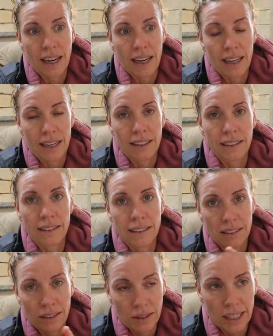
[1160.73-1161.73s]
And
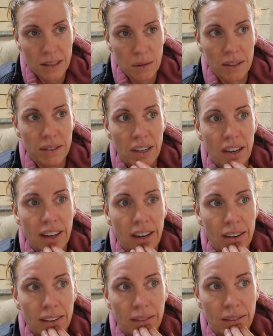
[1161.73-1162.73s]
you guys would have saw
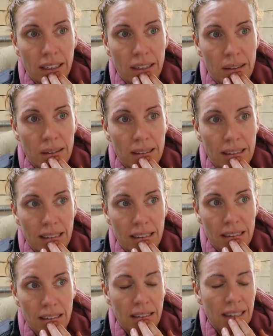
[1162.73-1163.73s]
that on the video
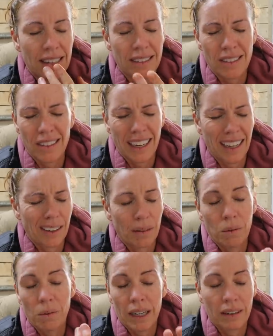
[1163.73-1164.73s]
yesterday or
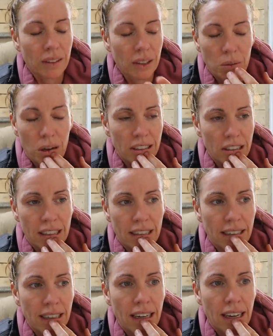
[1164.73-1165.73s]
whenever you watched
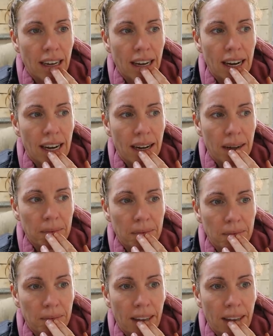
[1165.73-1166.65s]
it. And